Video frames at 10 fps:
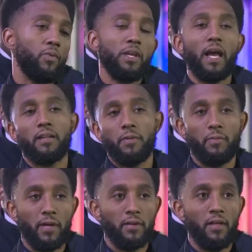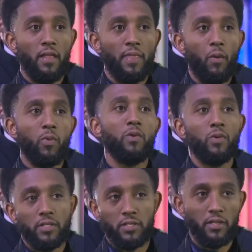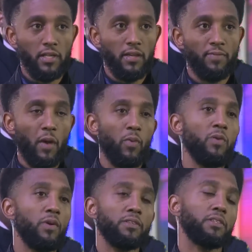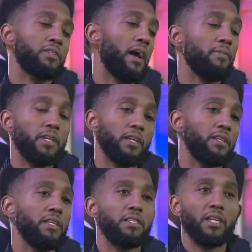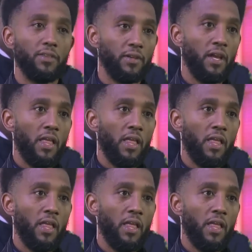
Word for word: we got to be better, that we want to live, that we want to stop killing each other,